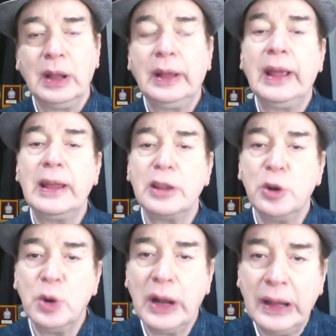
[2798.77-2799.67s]
Can
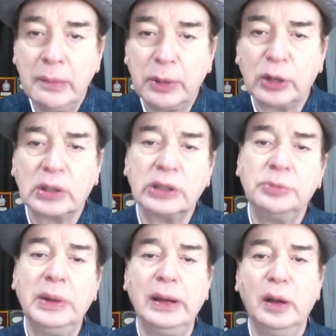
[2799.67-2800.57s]
you help your
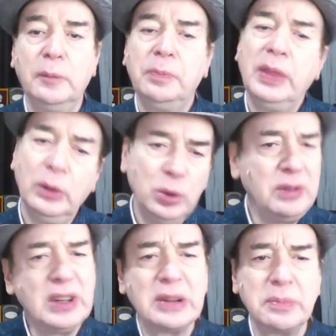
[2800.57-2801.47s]
husband,
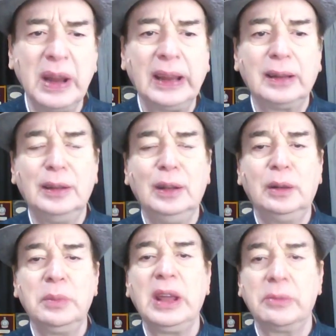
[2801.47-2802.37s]
whoever it may uh,
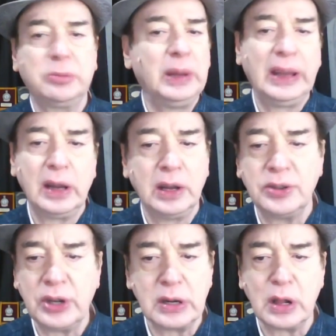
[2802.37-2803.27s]
be? I'm speaking in
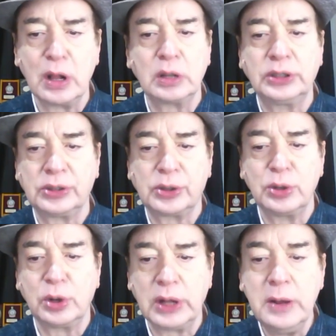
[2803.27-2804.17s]
general, not just to
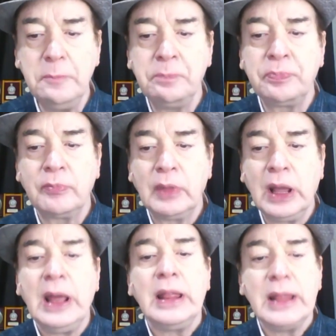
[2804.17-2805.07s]
Jyoti.
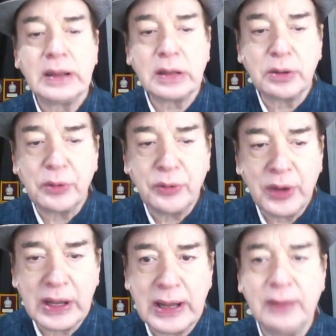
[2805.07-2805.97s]
That
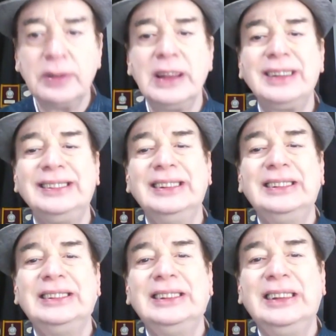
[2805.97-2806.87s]
whenever
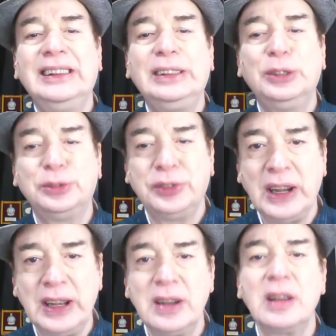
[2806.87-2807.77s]
you
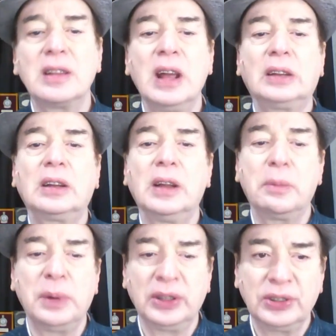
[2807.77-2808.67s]
find that a
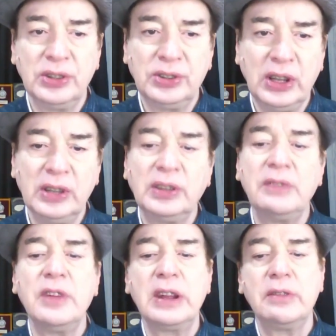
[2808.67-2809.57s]
person says, I'm
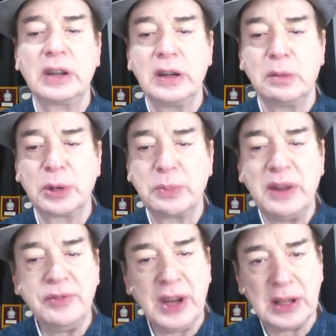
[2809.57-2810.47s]
very worried about my
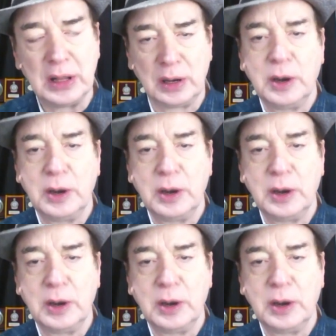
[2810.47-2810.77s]
father.